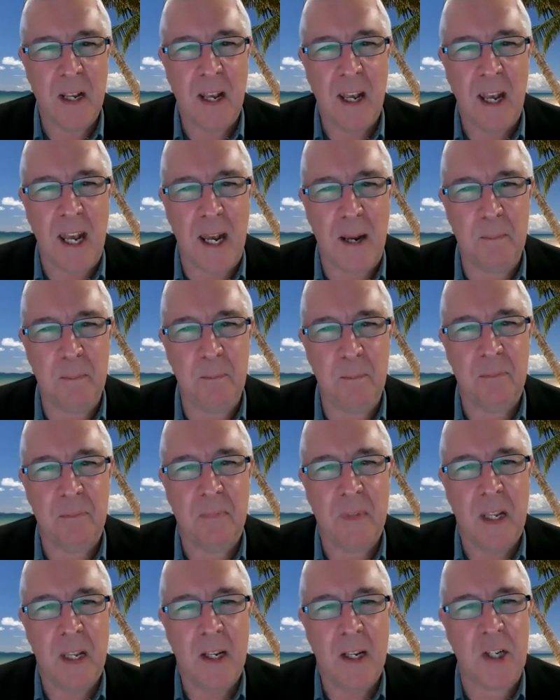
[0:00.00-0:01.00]
Um,
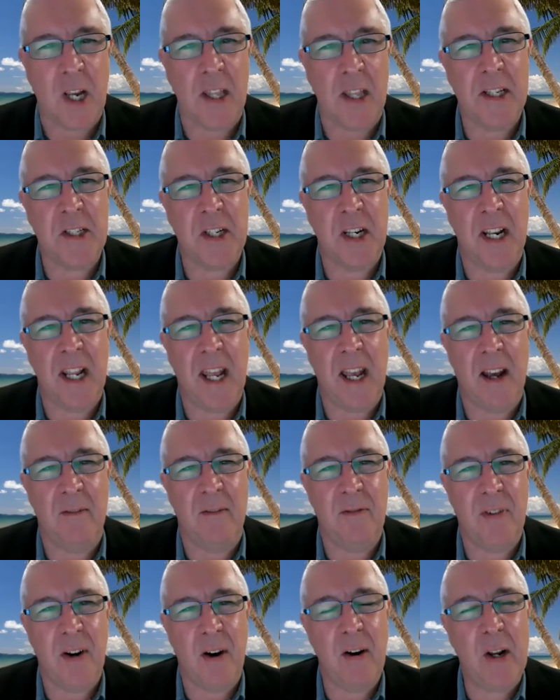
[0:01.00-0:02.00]
so there's an, a
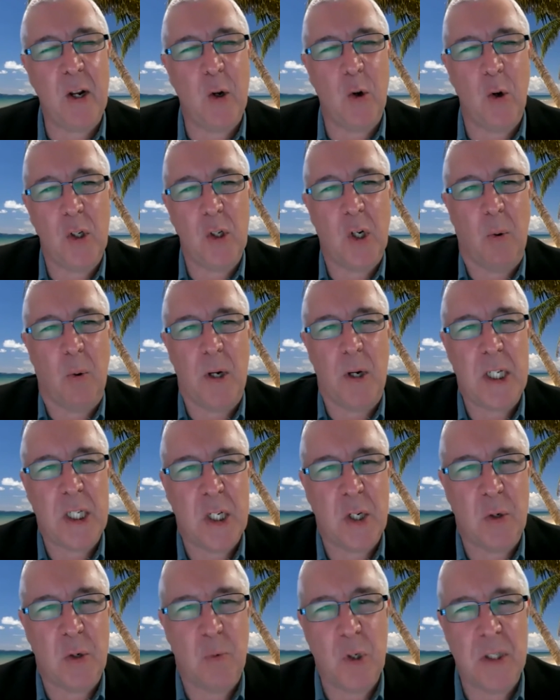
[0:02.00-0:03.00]
very good
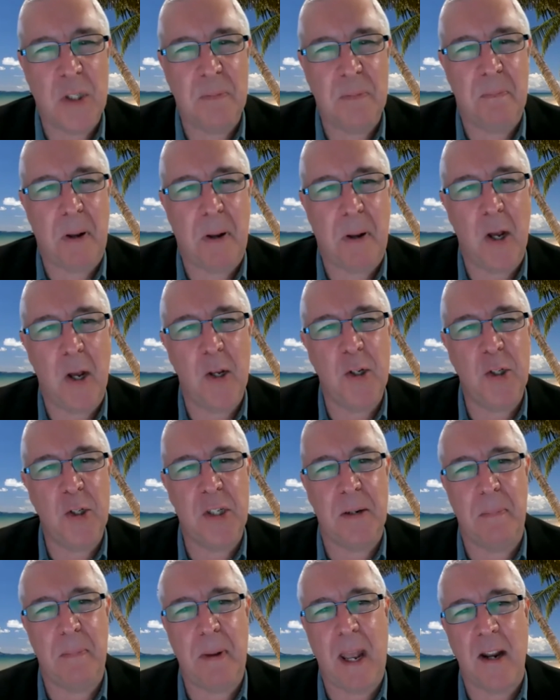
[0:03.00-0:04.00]
question was
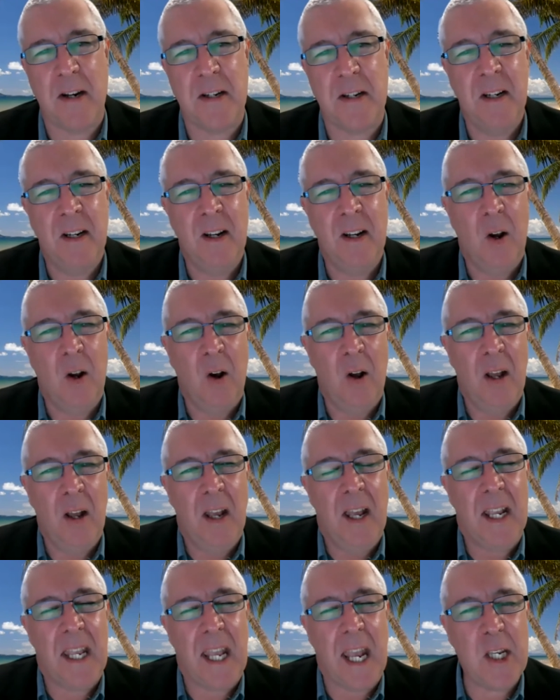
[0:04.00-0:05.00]
posed about
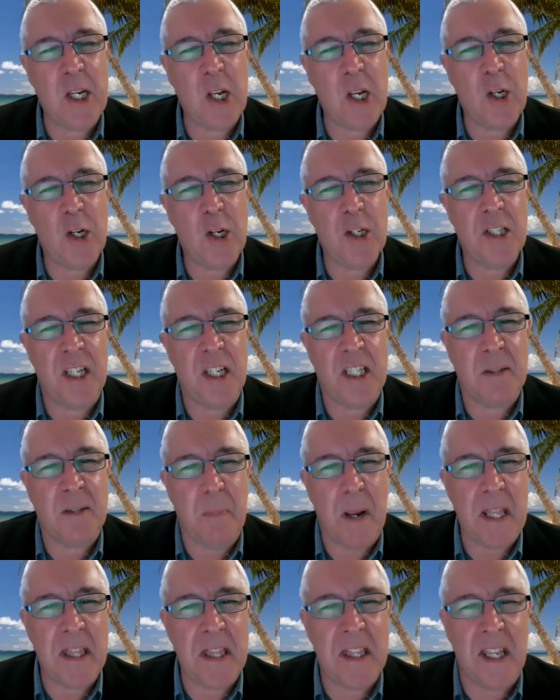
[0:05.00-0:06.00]
can you use this
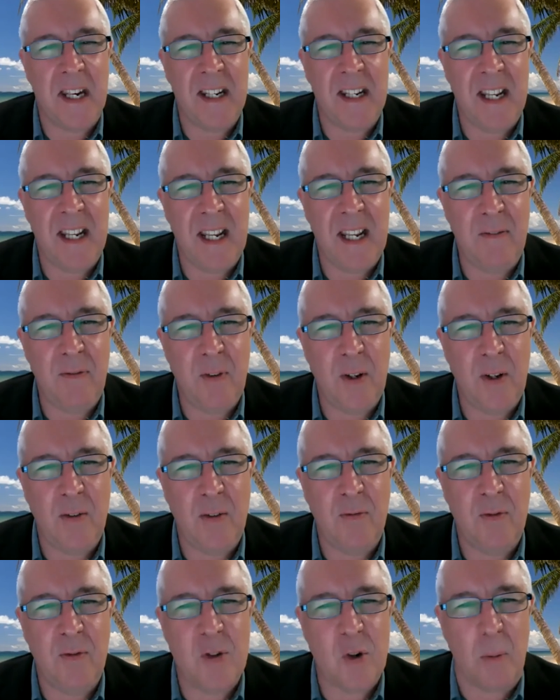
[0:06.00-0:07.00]
method if
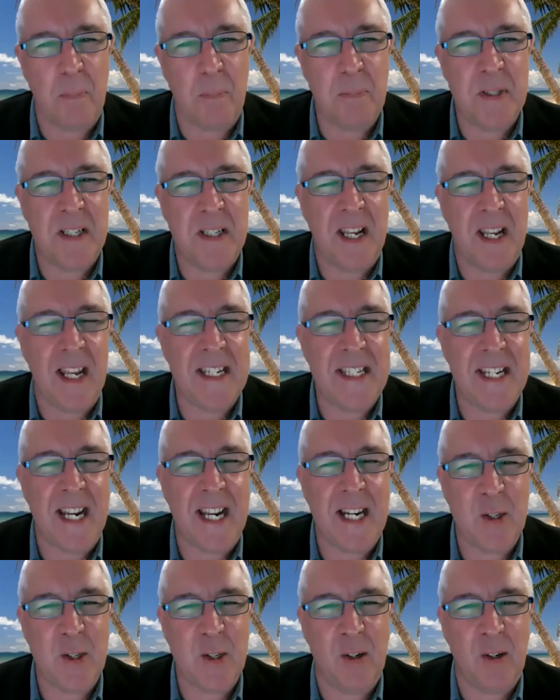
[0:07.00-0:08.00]
you've dropped a
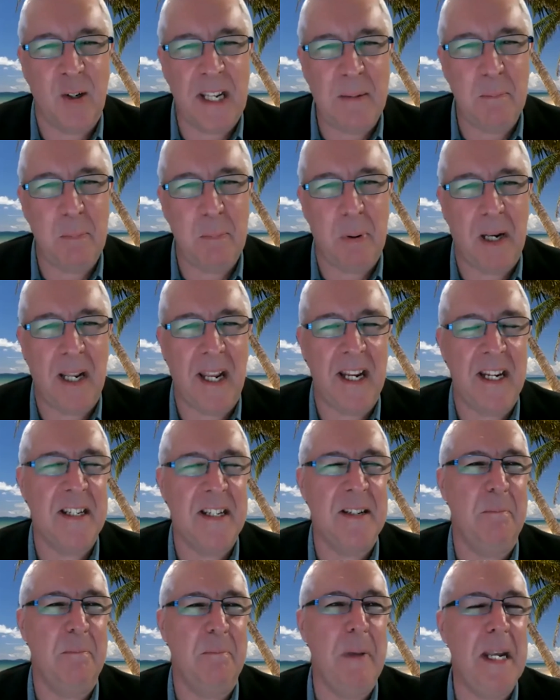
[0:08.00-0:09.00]
dental implant
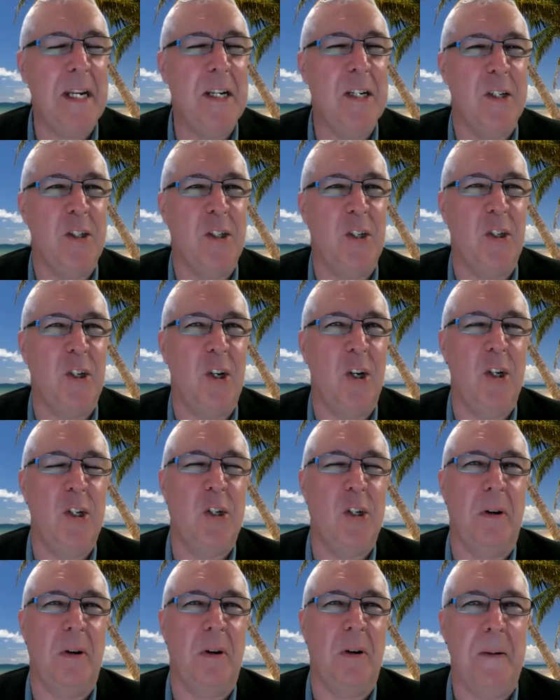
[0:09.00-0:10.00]
mid
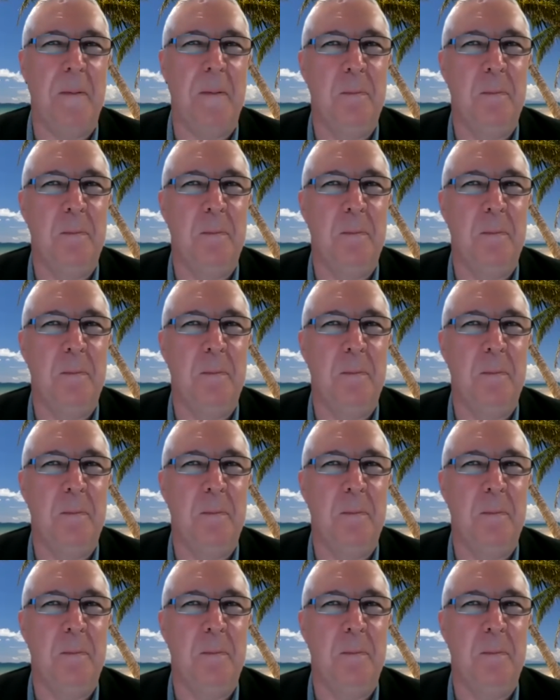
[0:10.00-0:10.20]
surgery?